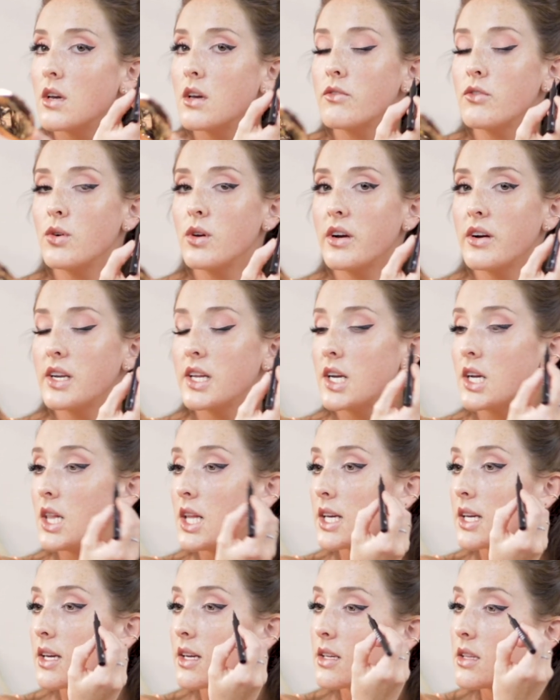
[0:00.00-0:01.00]
If you hear any
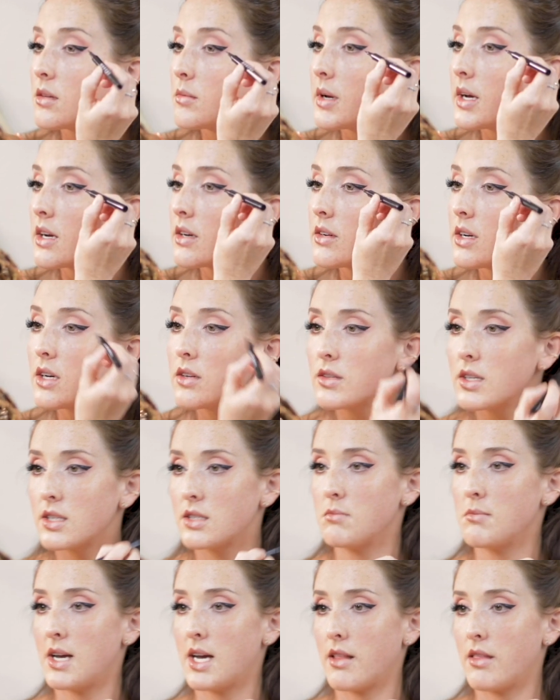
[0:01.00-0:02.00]
clicking in the background,
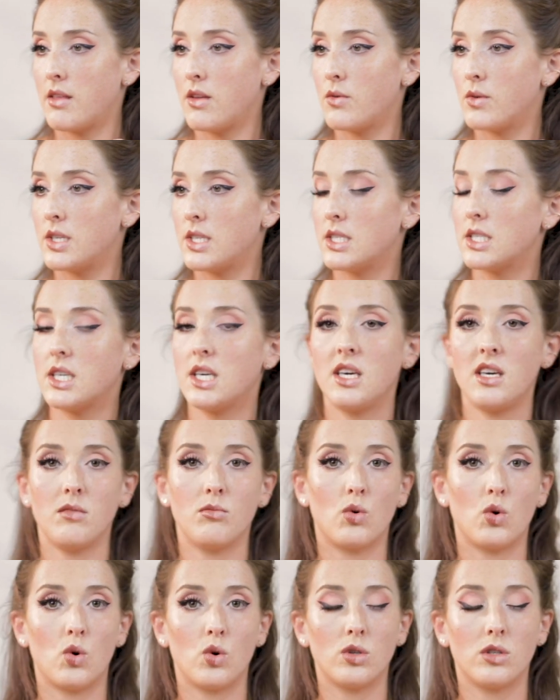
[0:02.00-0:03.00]
that's Matthew and his
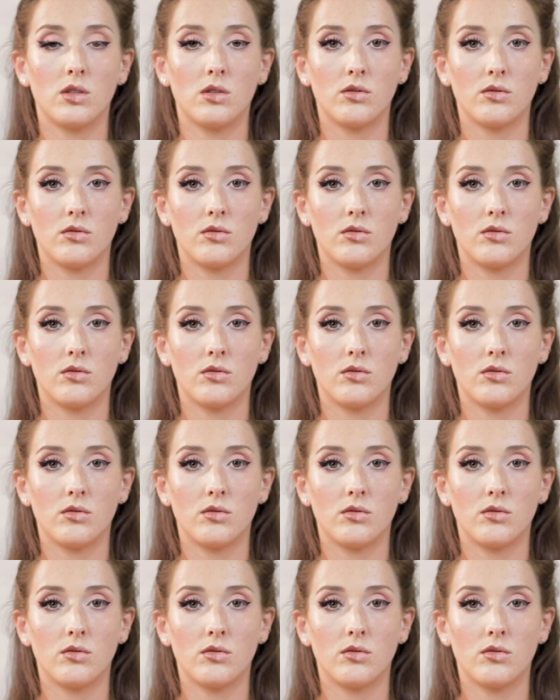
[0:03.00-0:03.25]
keyboard.